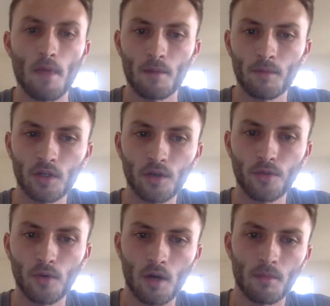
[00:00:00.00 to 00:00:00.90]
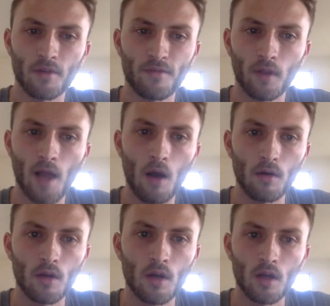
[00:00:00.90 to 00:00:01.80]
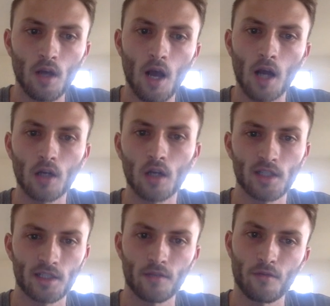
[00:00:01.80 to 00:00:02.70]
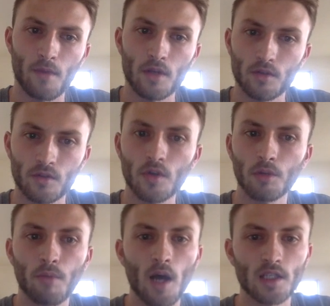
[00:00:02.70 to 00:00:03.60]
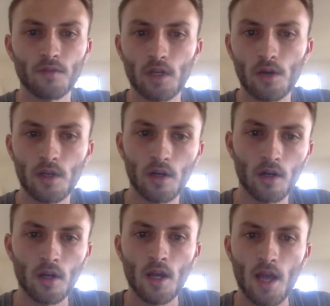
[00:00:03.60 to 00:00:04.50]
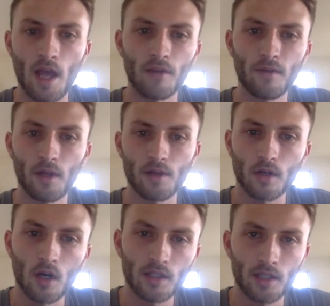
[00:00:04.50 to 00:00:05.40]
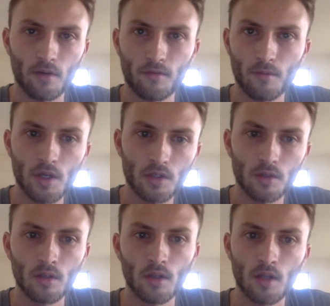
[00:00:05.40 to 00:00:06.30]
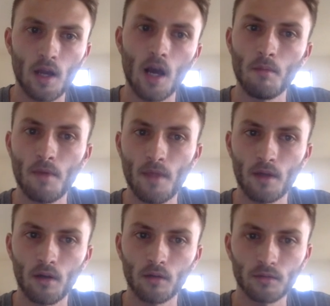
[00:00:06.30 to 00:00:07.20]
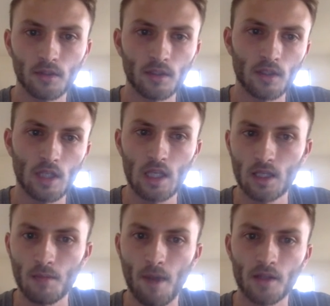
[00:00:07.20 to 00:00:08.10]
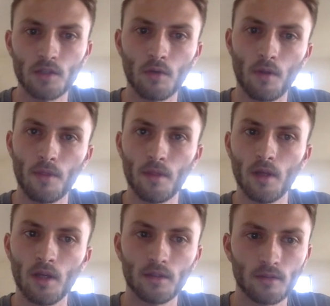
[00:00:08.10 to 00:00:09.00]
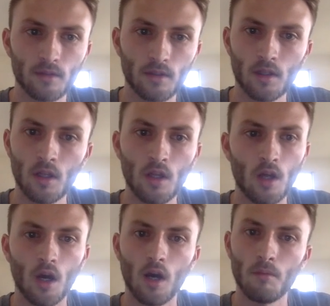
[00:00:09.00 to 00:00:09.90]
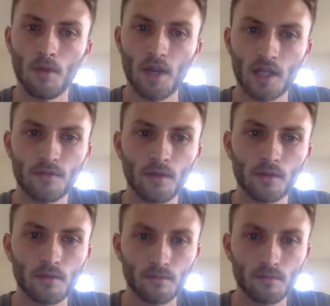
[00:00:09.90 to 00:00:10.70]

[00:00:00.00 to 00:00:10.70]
I'm going to go through and I'm going to fill out contact information. So you can pause the video here and fill out your contact information, and then I'll get back to you on the next field.